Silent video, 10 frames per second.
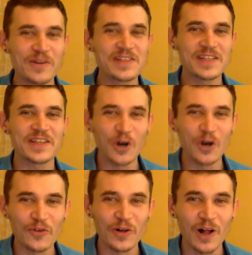is in the
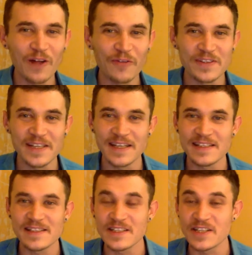Oval Office
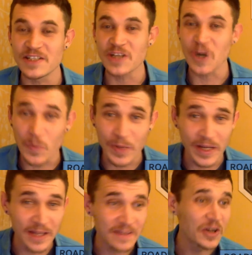is the
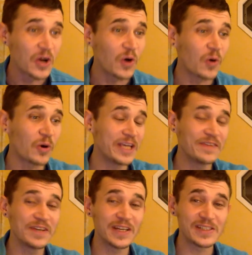determinant or
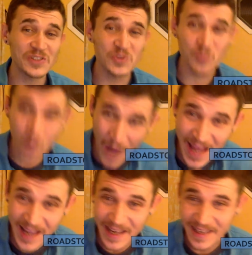even a
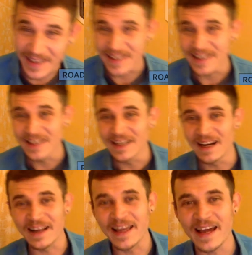sway
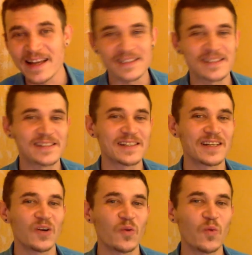against
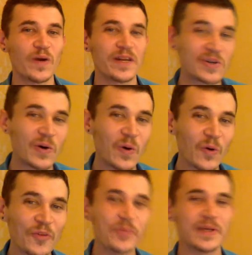what is
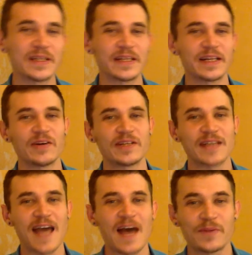ultimately going to
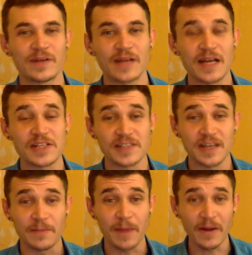happen, not just in
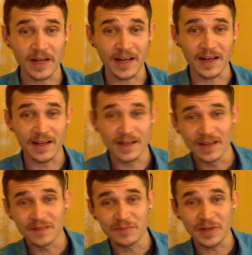America,
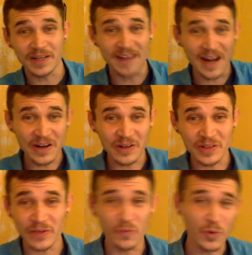but
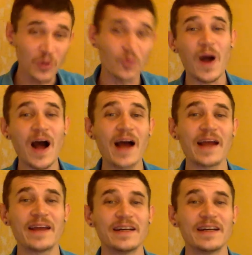entirely worldwide.